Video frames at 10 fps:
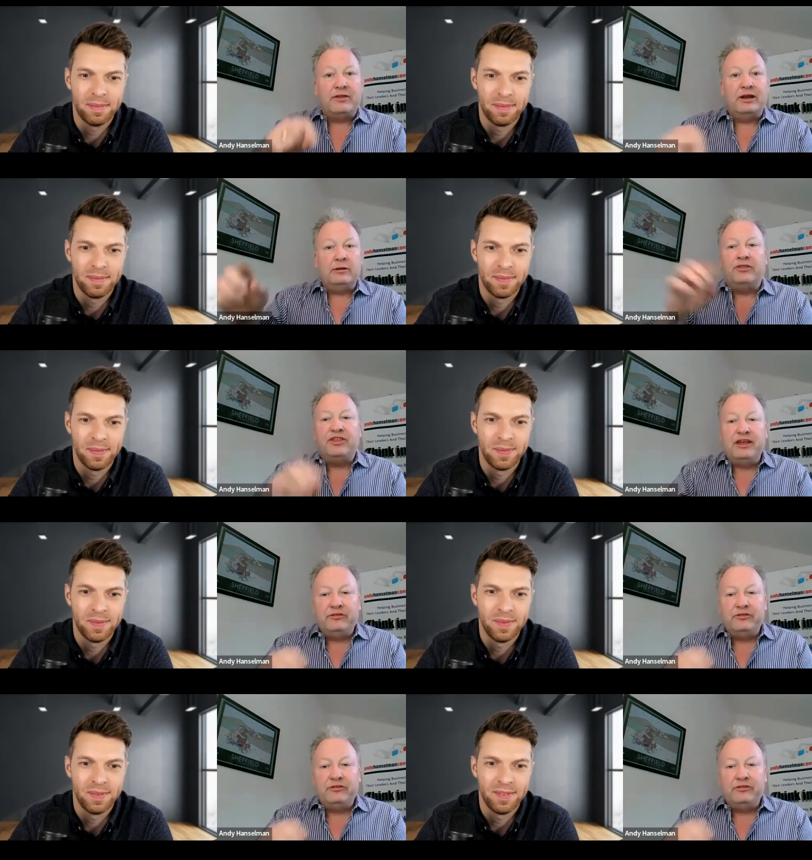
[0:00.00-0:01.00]
Speaker 1: there little
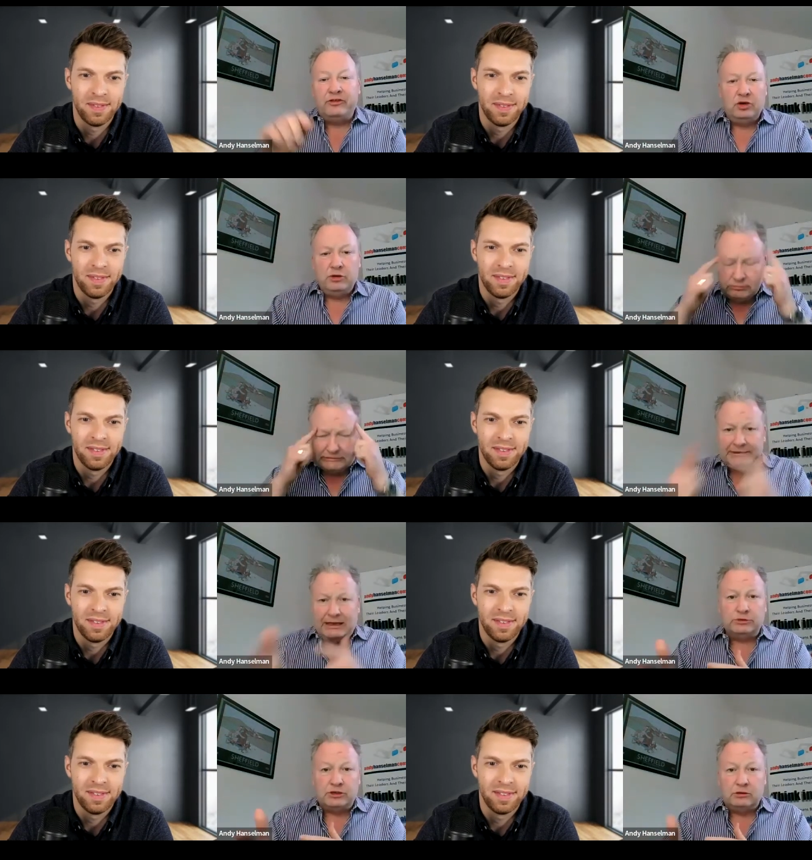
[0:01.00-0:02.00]
things that they do? You go,
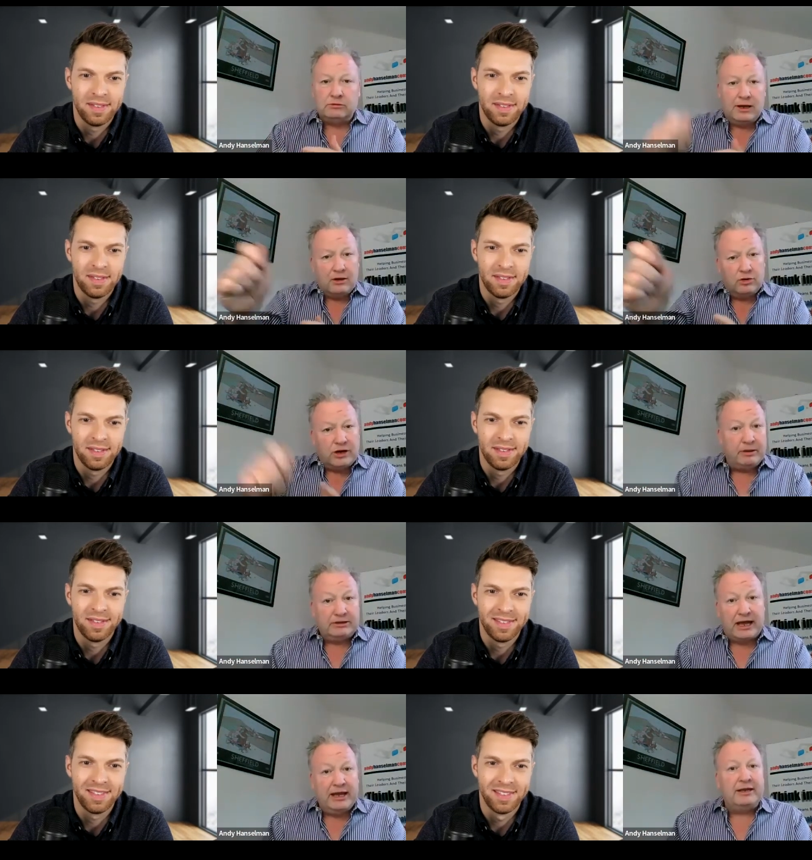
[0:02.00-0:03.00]
that was good. Could I
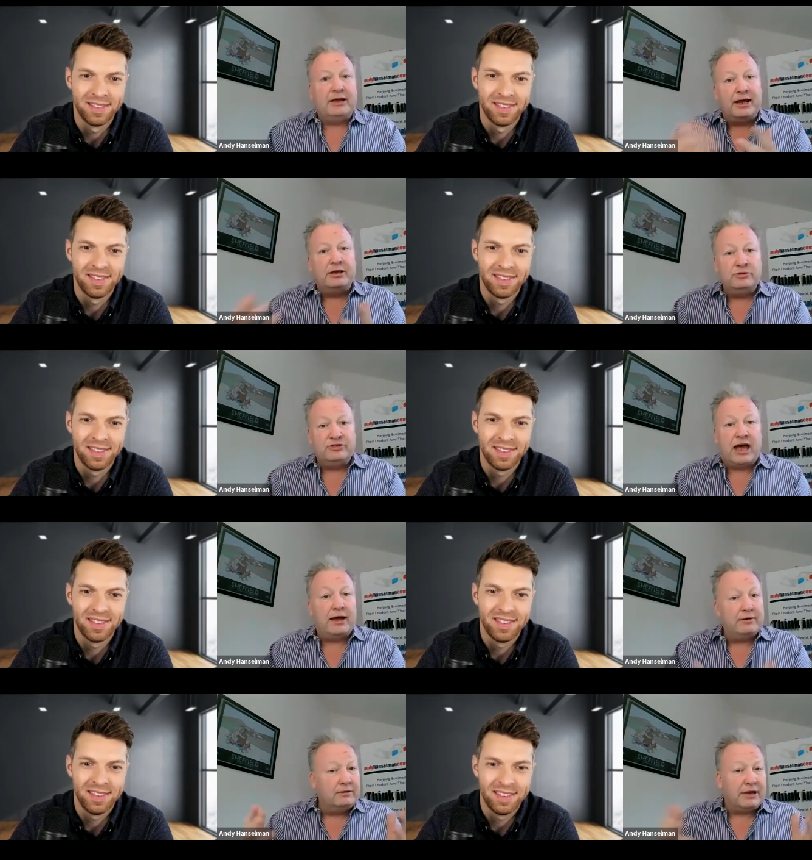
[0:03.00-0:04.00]
build that in? Can I use
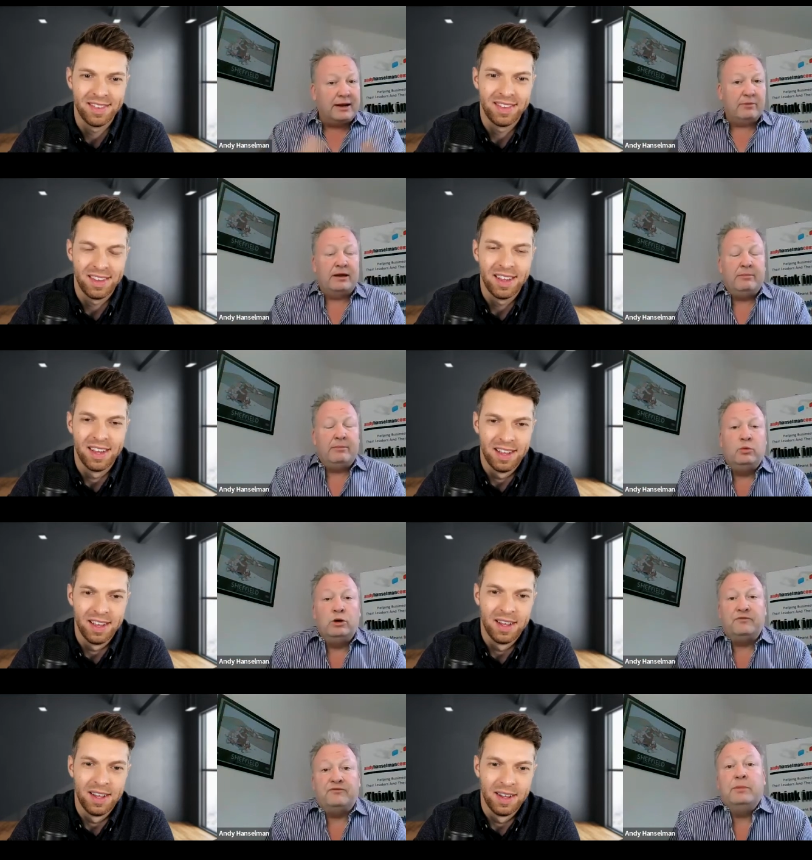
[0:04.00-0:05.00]
that? And can I make it
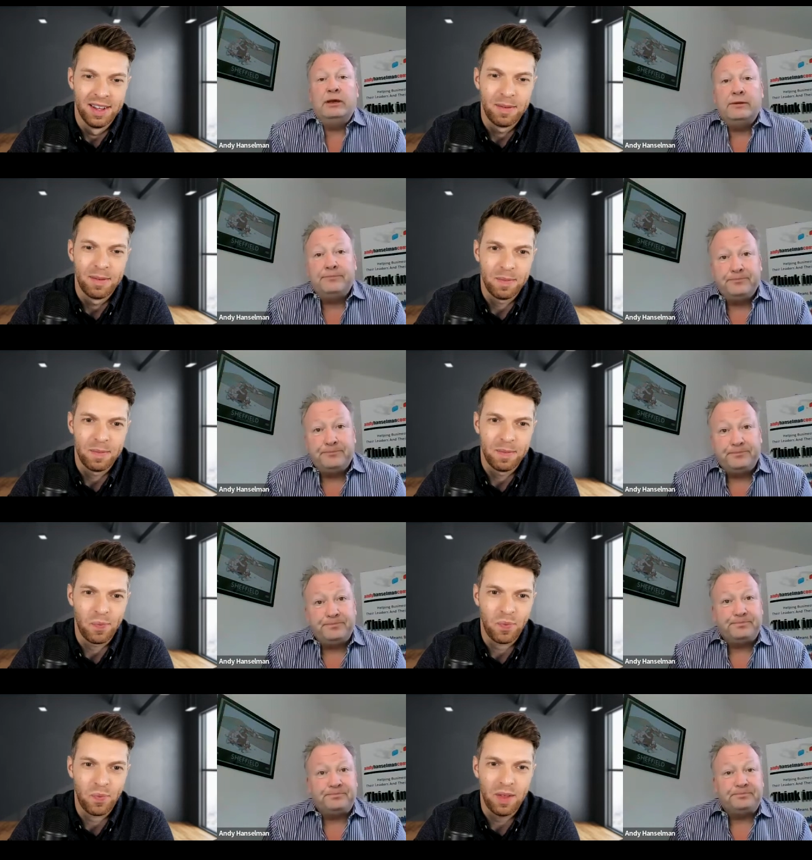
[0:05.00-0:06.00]
work for me?
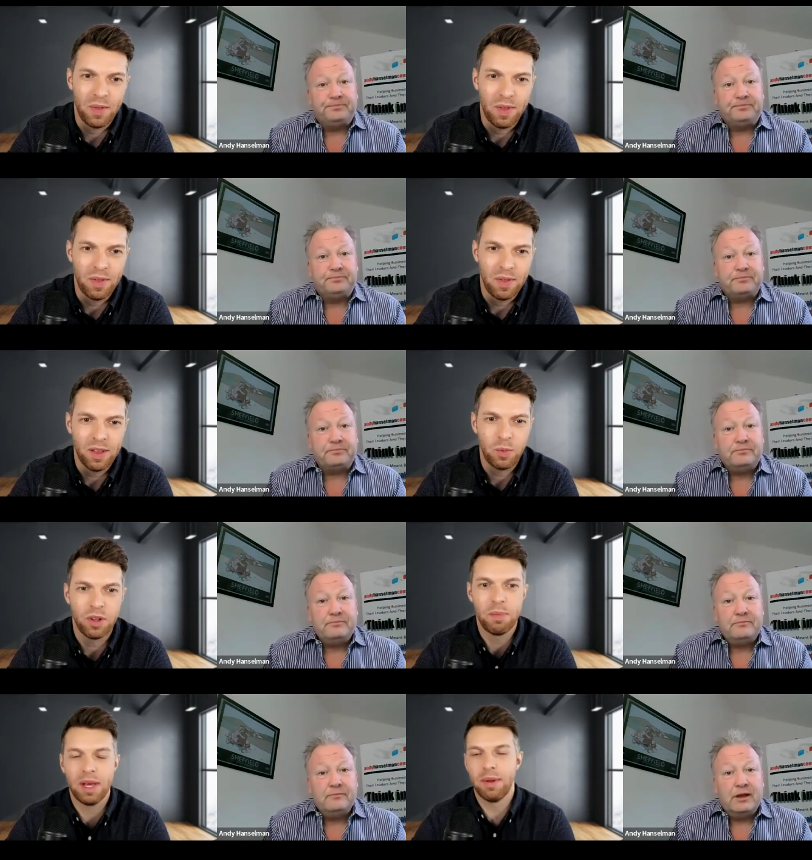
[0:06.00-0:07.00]
Speaker 2: I think that's one of the
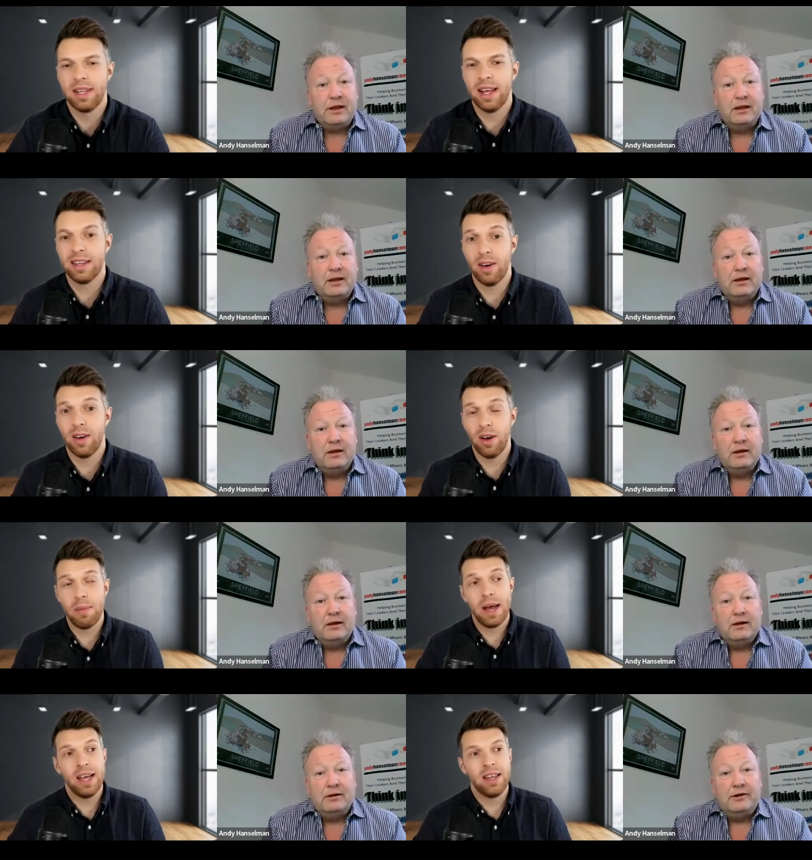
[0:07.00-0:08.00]
big mistakes that I
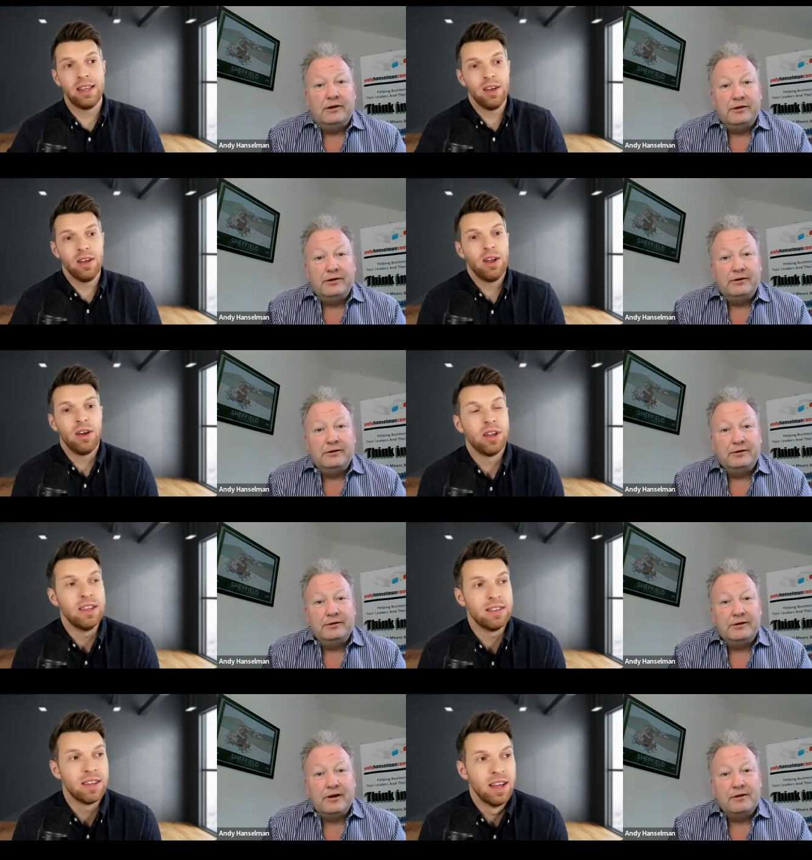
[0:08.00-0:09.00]
made early on
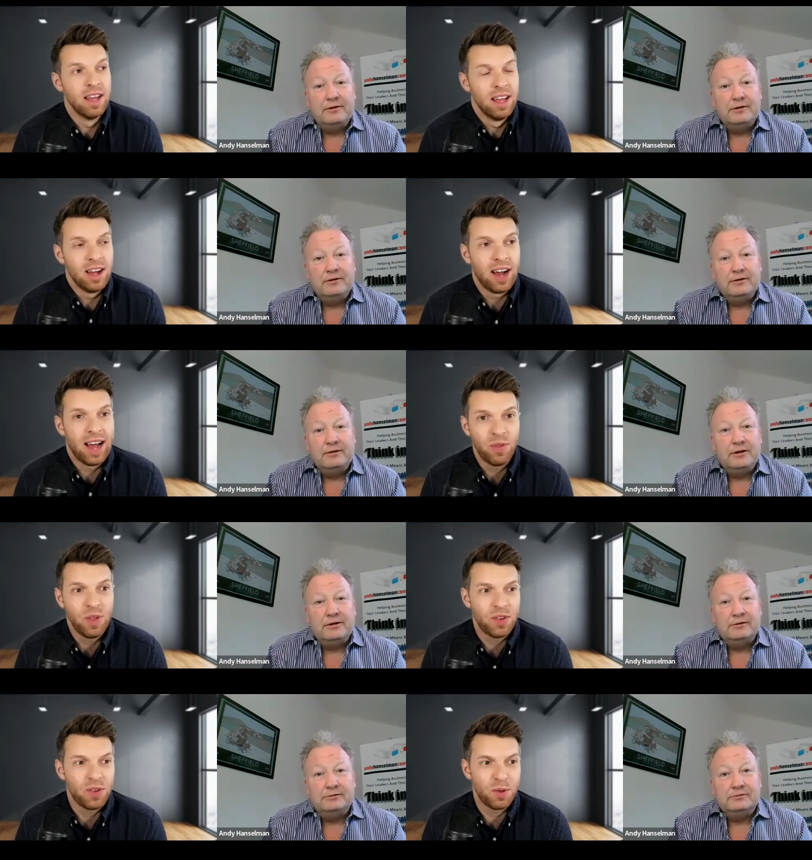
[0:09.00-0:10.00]
is I had
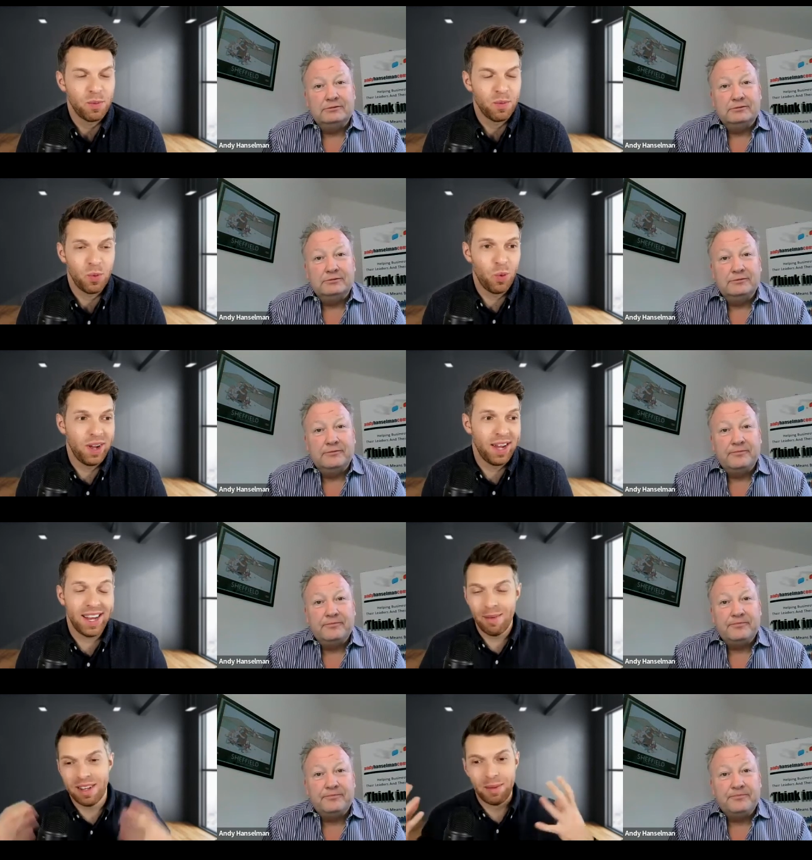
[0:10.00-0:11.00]
this weird
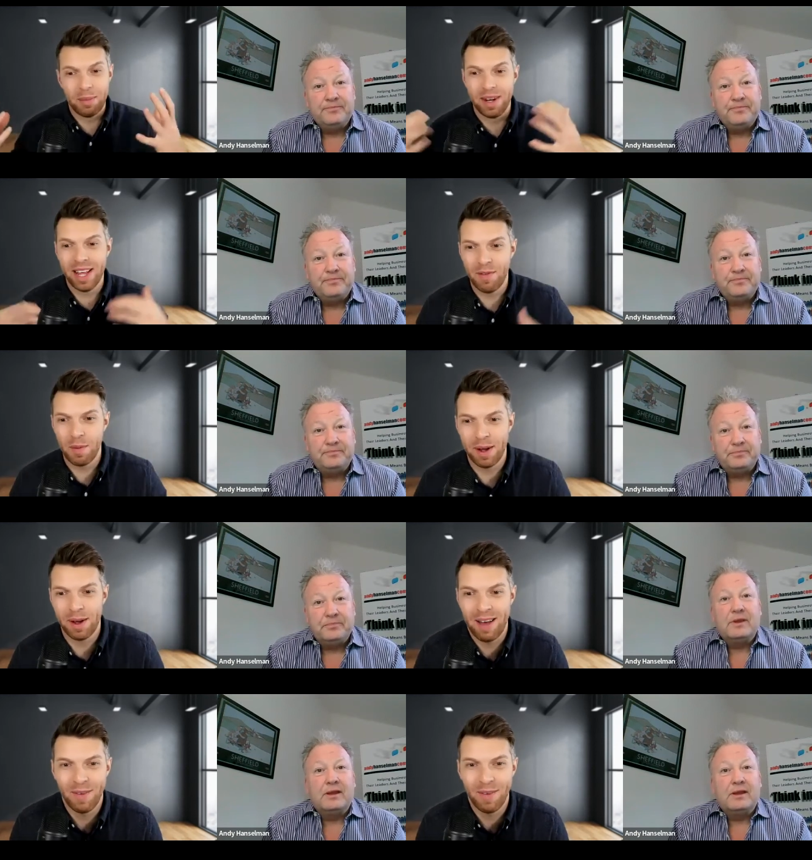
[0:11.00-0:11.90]
limiting belief about having a